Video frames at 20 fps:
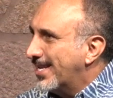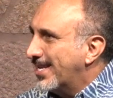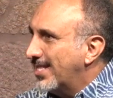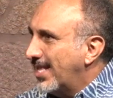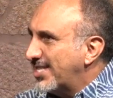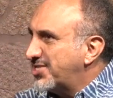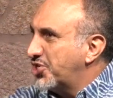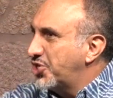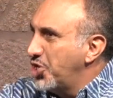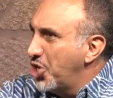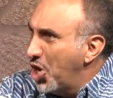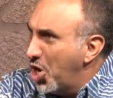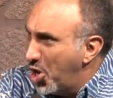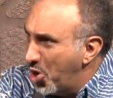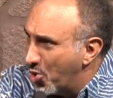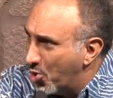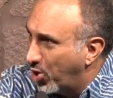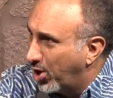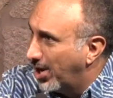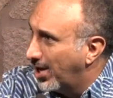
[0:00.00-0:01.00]
and that's
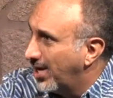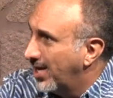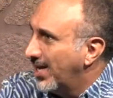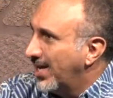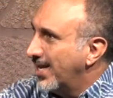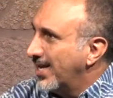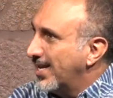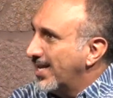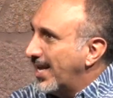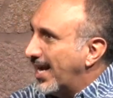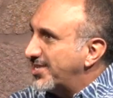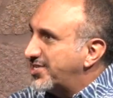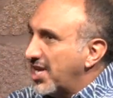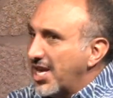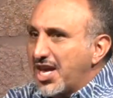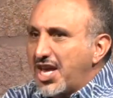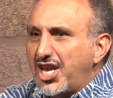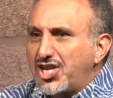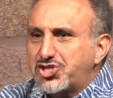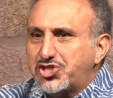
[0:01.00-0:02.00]
you. That's,
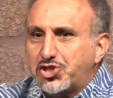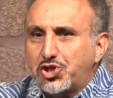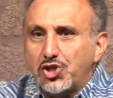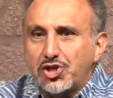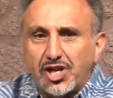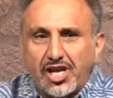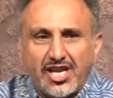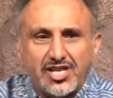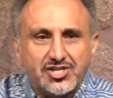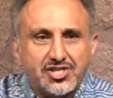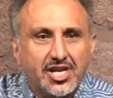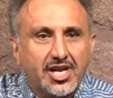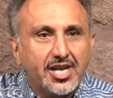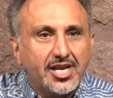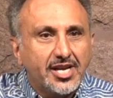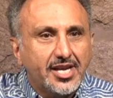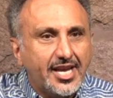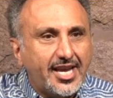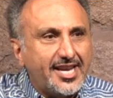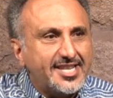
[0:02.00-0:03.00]
he's, he's,
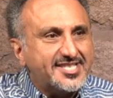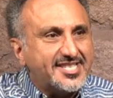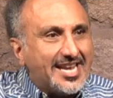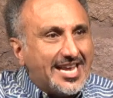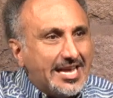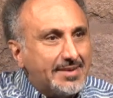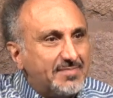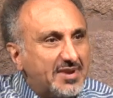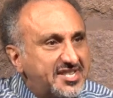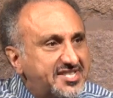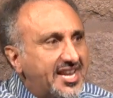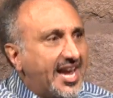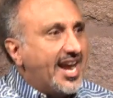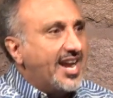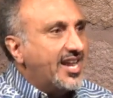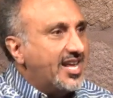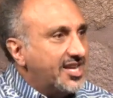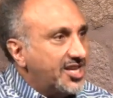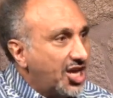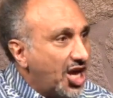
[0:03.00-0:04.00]
he's
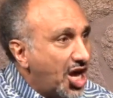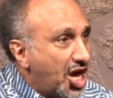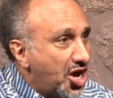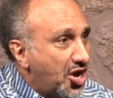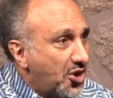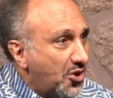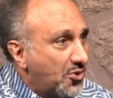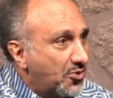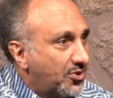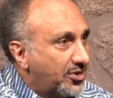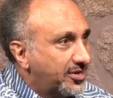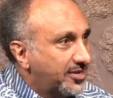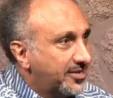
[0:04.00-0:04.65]
imitating you.